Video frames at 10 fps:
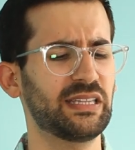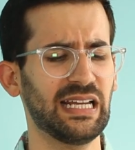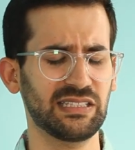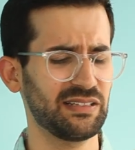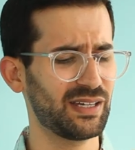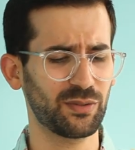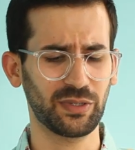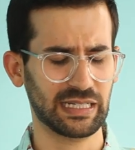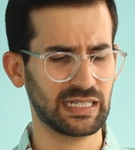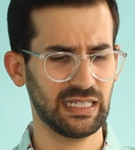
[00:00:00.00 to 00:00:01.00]
that's a lot of
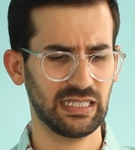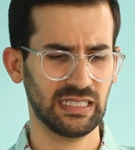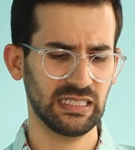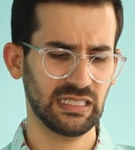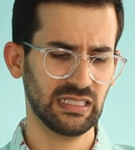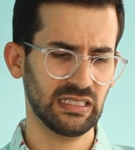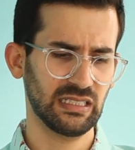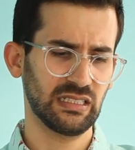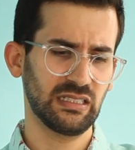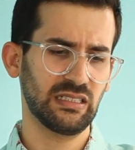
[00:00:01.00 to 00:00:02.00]
work.
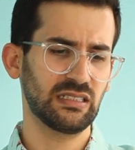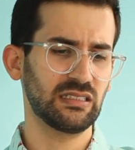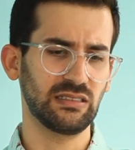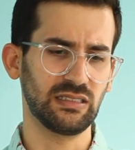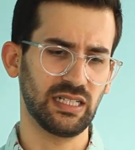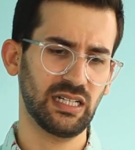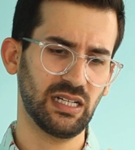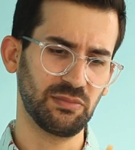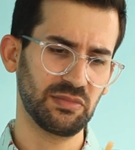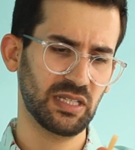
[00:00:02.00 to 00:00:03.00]
Oh,
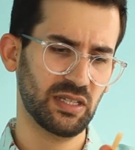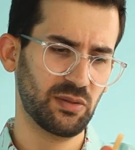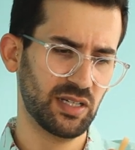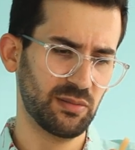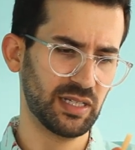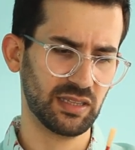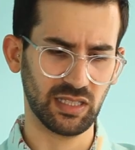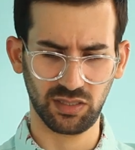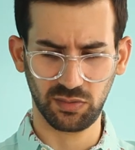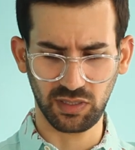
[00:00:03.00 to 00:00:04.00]
I'm really worried about
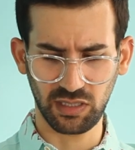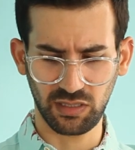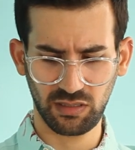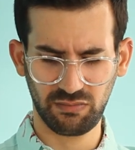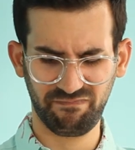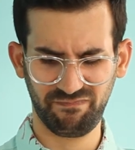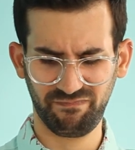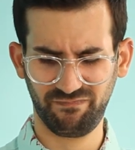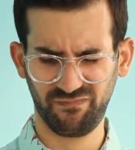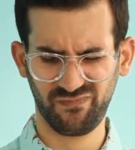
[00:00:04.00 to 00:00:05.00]
this one.
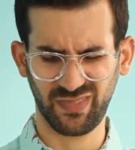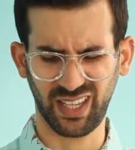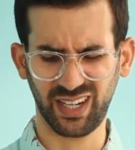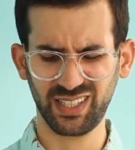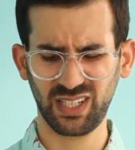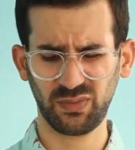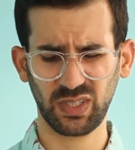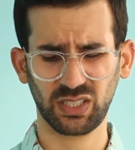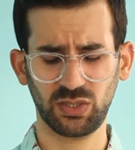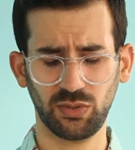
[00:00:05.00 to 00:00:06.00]
It doesn't even
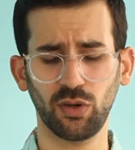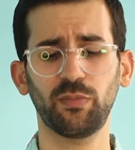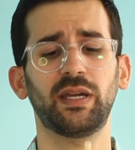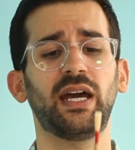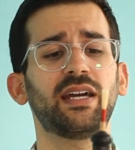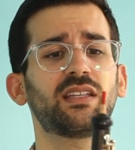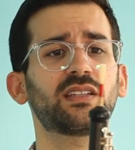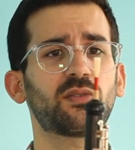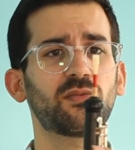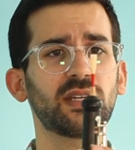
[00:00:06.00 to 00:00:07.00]
look too open. I think
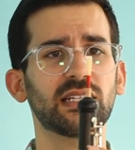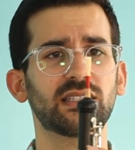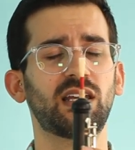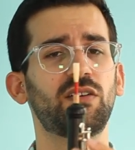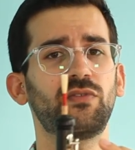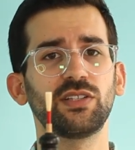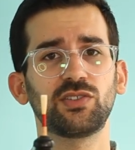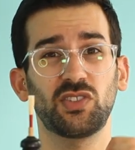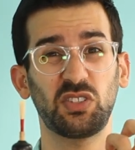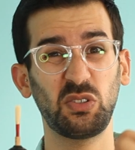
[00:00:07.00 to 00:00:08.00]
the reed itself is
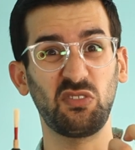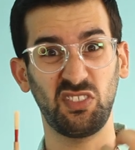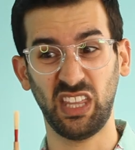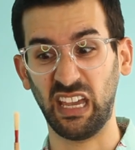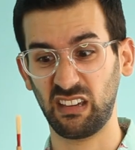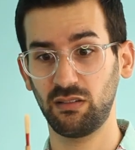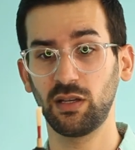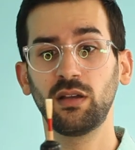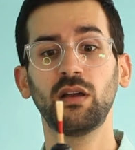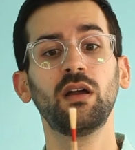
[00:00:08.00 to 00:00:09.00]
just too thick.
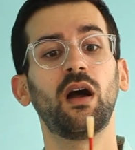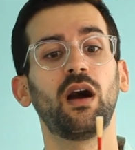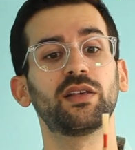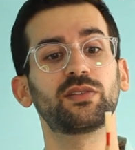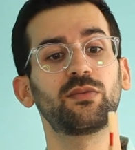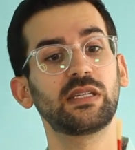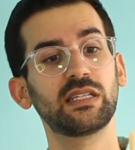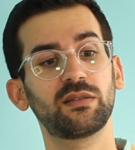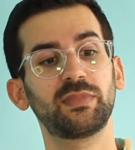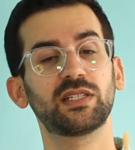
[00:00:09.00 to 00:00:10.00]
Uh, so it would need
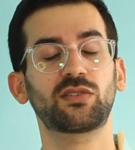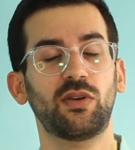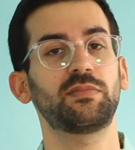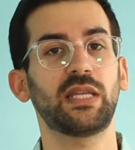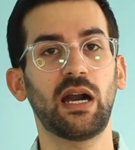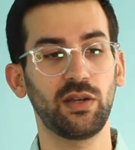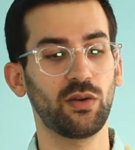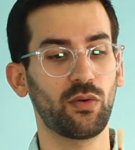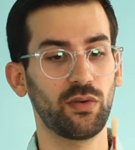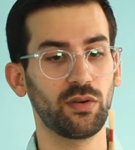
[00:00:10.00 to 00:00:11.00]
to be scraped down in
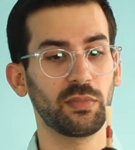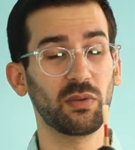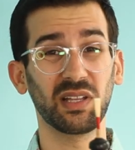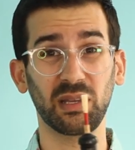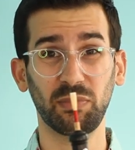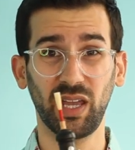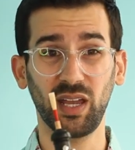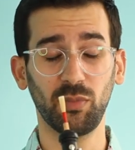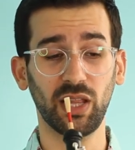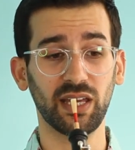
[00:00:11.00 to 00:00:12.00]
order to be really
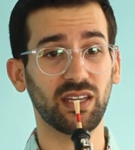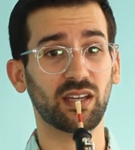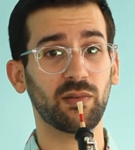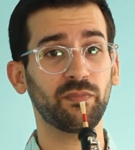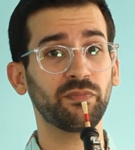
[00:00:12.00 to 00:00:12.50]
playable, I think.